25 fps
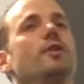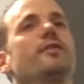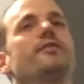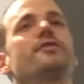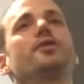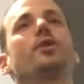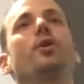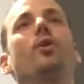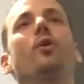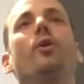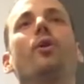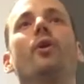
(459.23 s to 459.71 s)
of
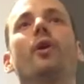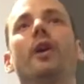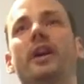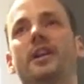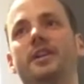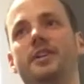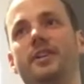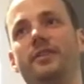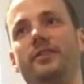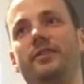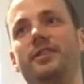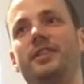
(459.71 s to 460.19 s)

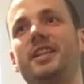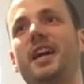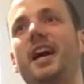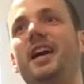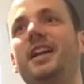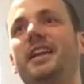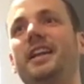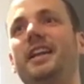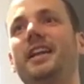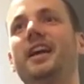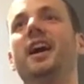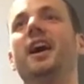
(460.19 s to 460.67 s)
torrent of
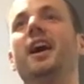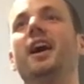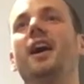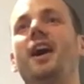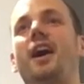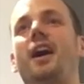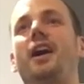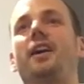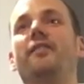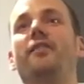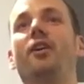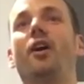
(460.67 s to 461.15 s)
study
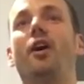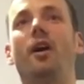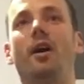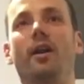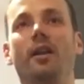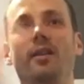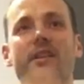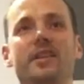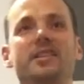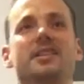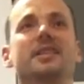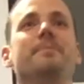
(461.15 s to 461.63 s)
of
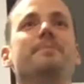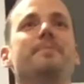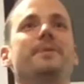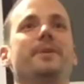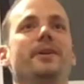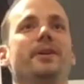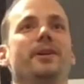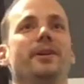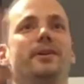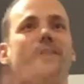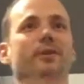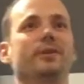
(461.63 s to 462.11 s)
all this
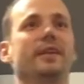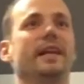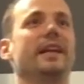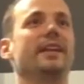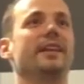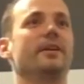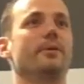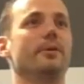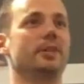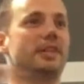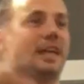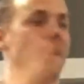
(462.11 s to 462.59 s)
empirical data
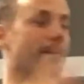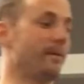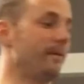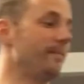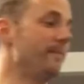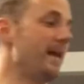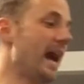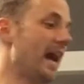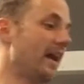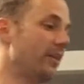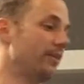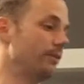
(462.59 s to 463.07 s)
that was coming
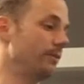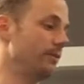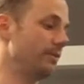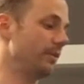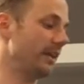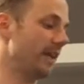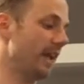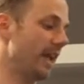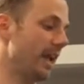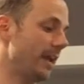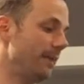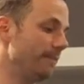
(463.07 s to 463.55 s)
back through the
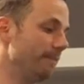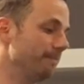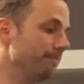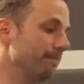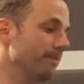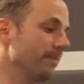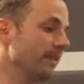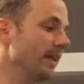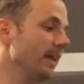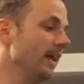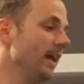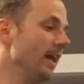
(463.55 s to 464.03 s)
game.
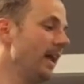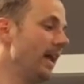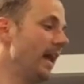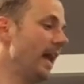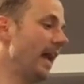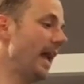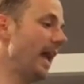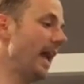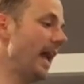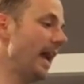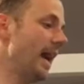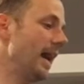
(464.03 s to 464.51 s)

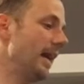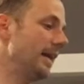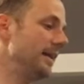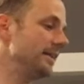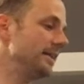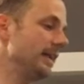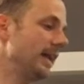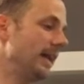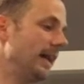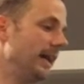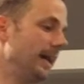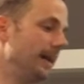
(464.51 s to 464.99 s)

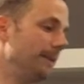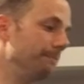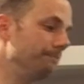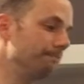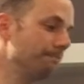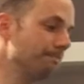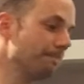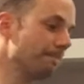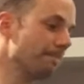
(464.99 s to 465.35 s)
And